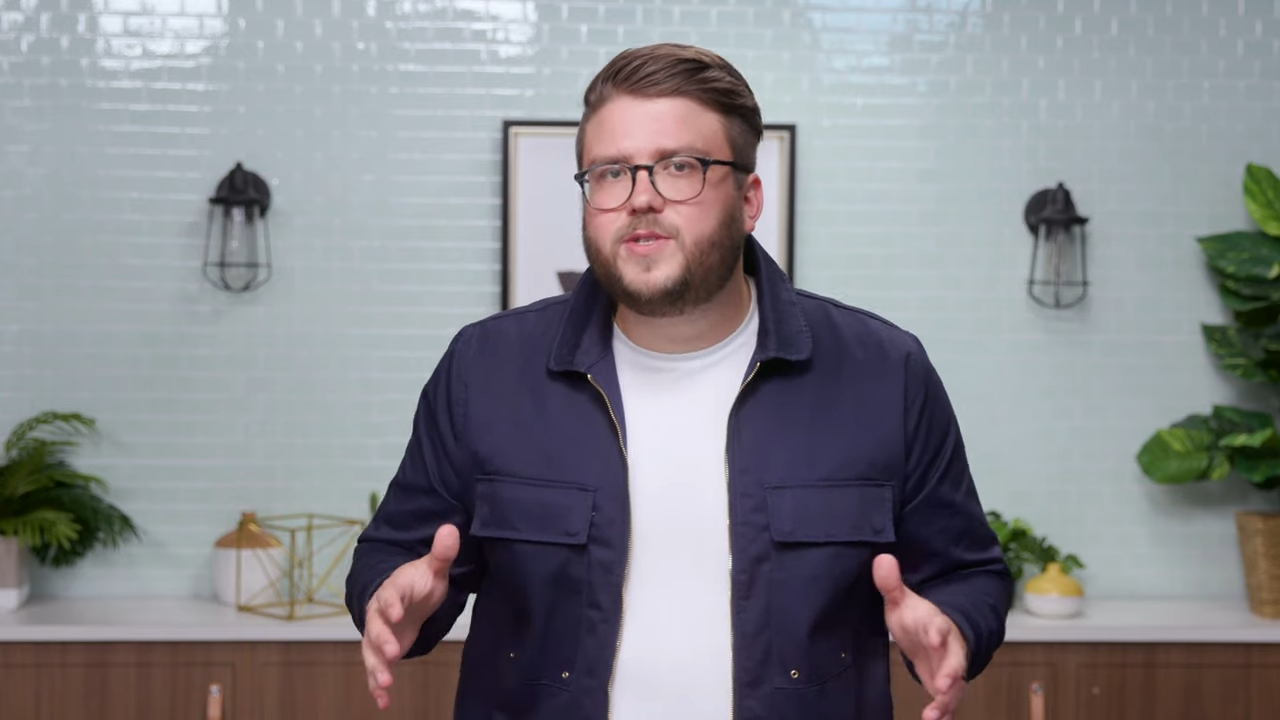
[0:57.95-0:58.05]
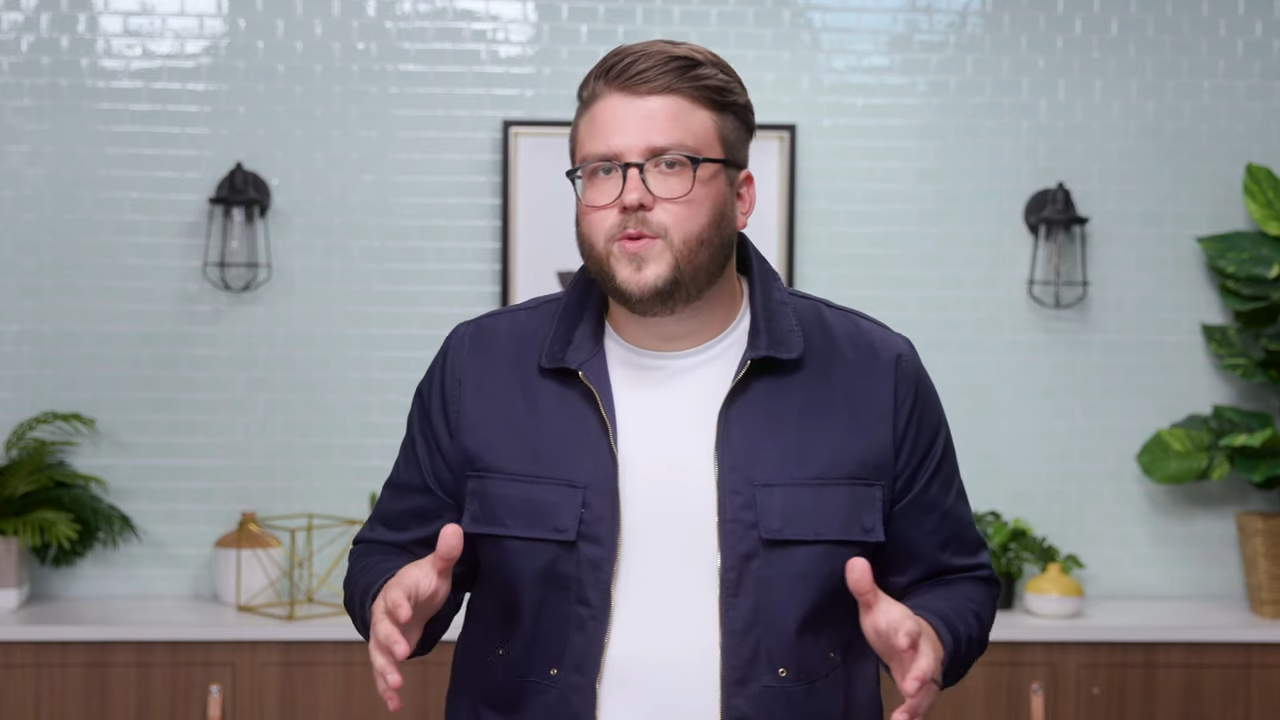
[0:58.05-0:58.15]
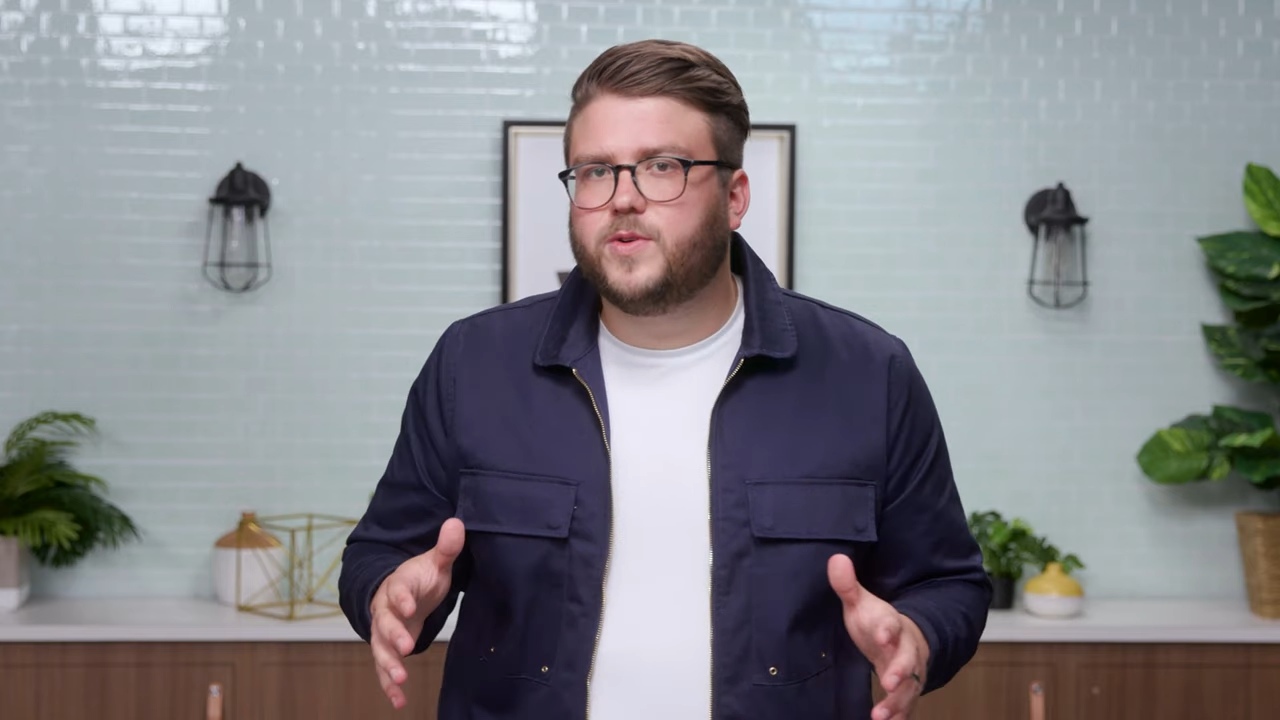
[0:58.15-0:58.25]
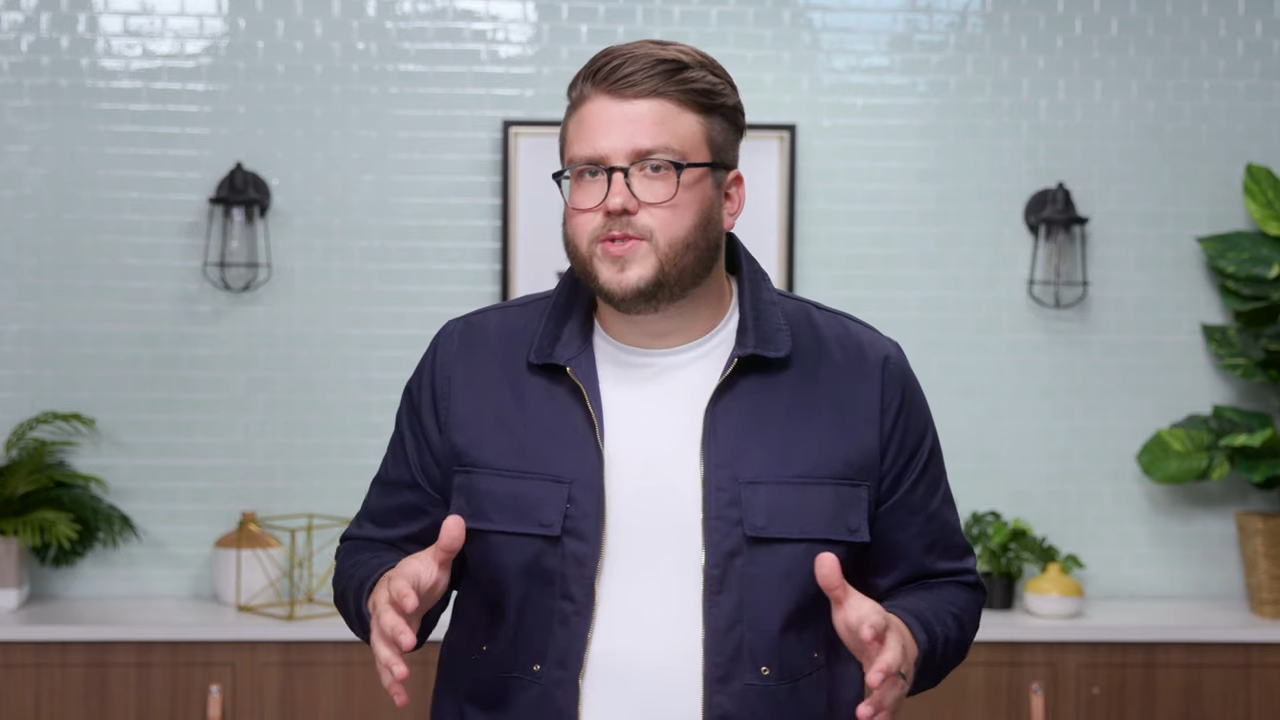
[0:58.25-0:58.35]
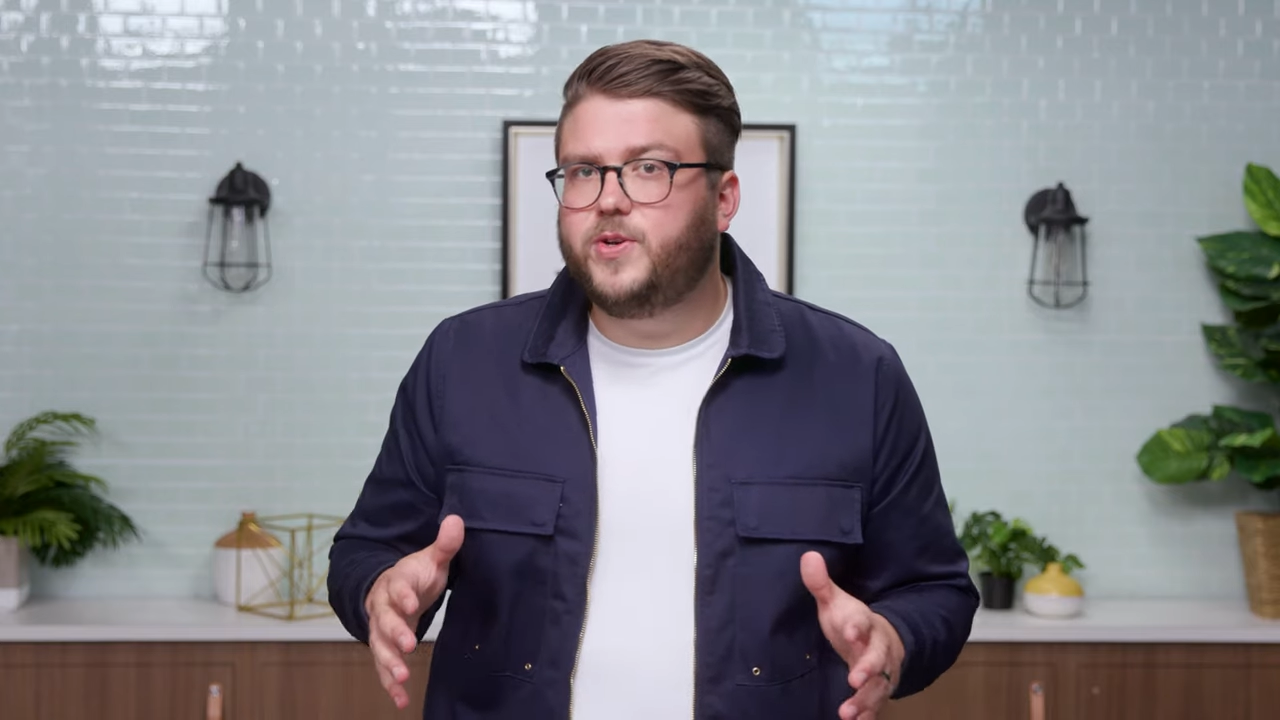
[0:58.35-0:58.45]

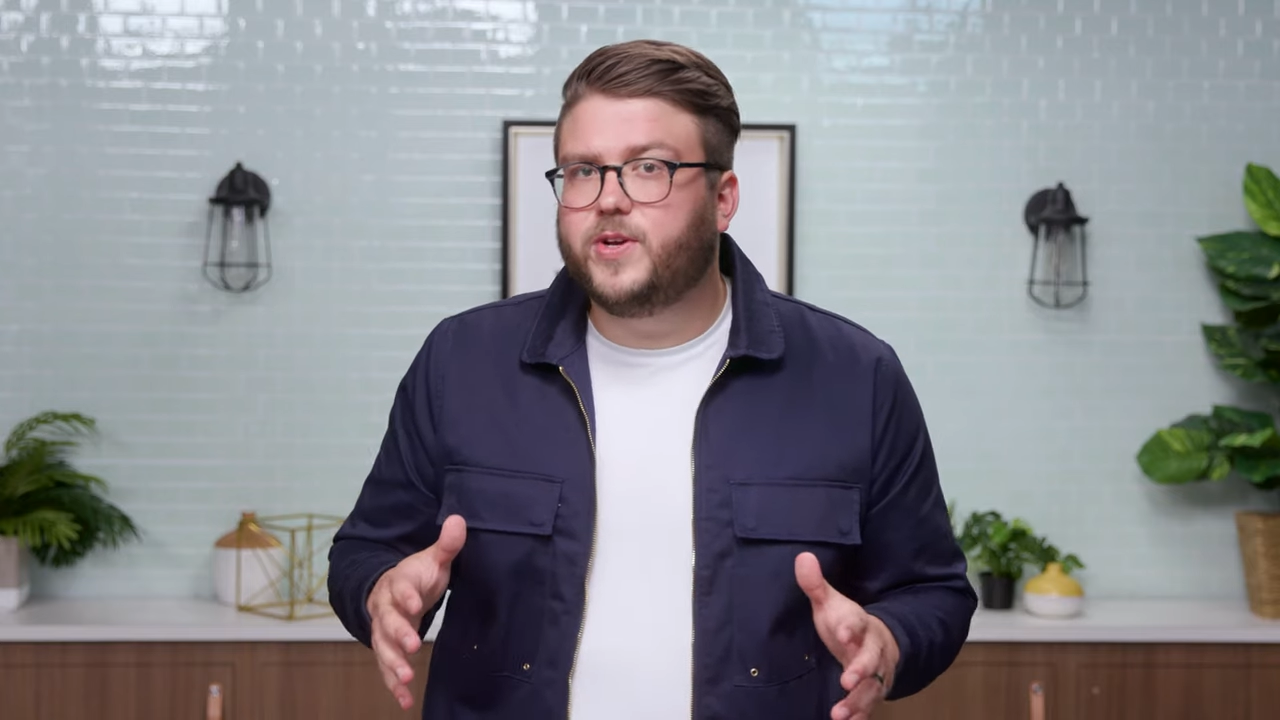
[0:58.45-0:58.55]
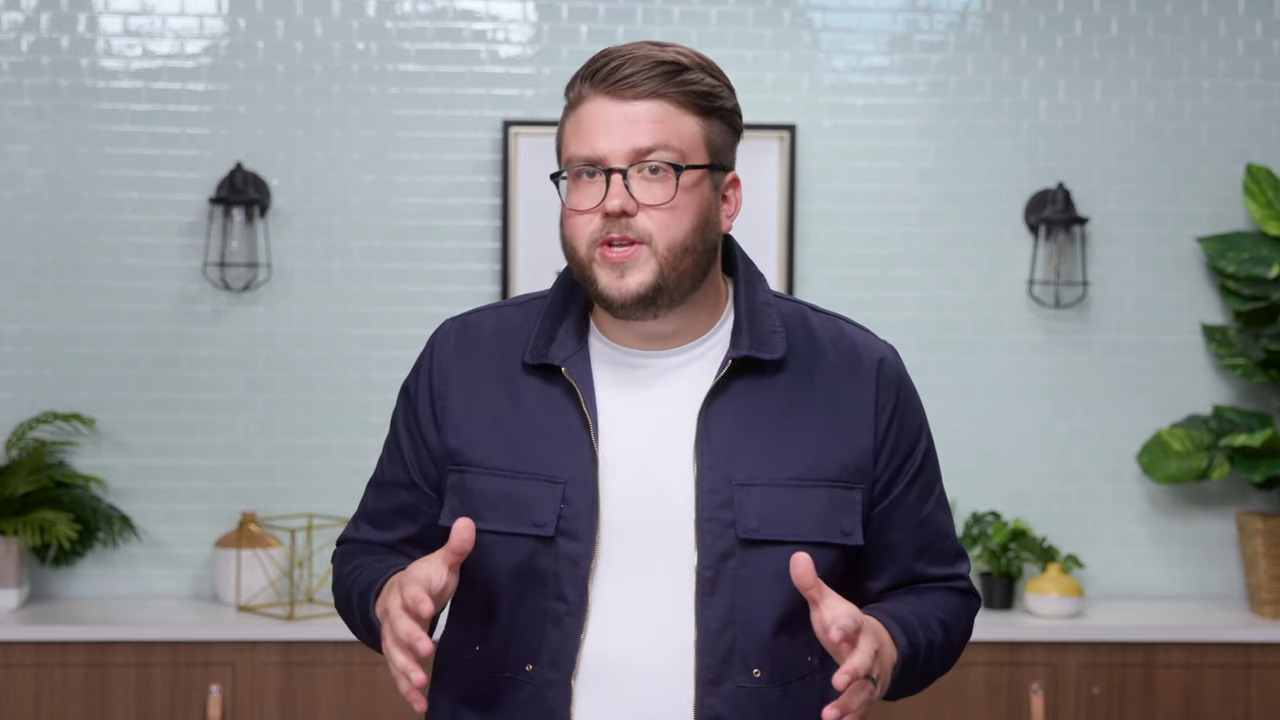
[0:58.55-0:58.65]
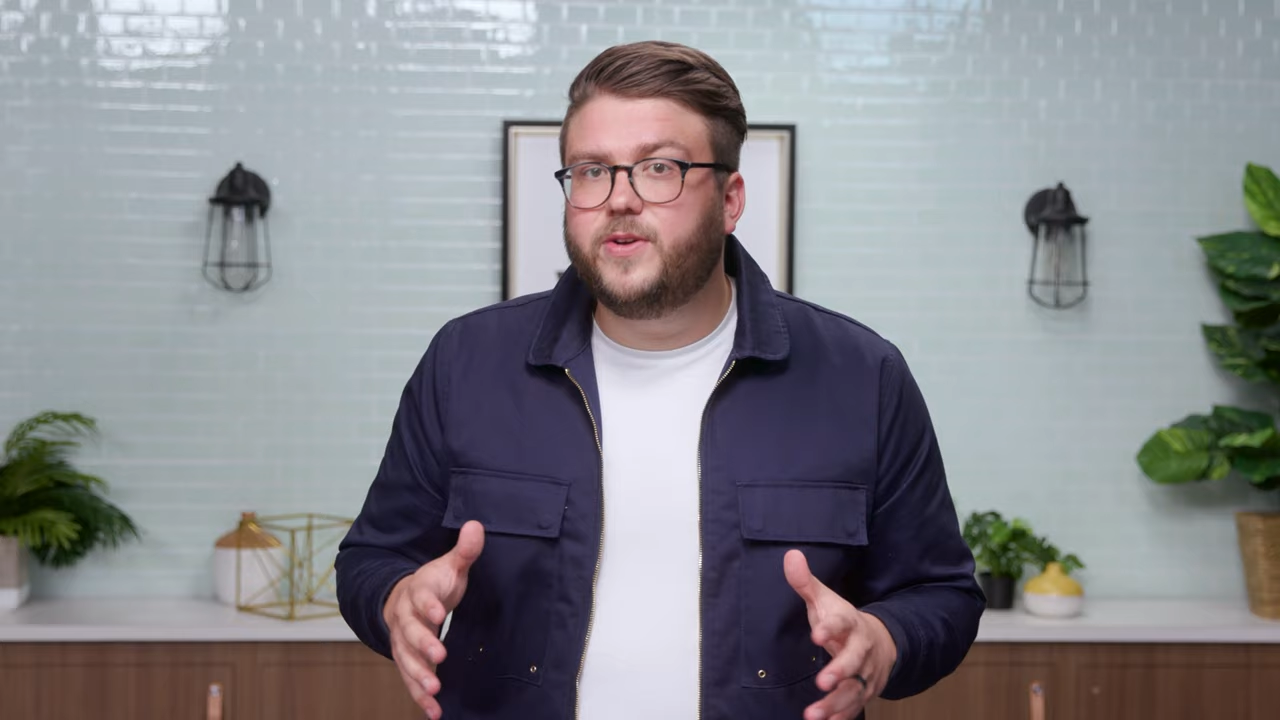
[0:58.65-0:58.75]
tools you can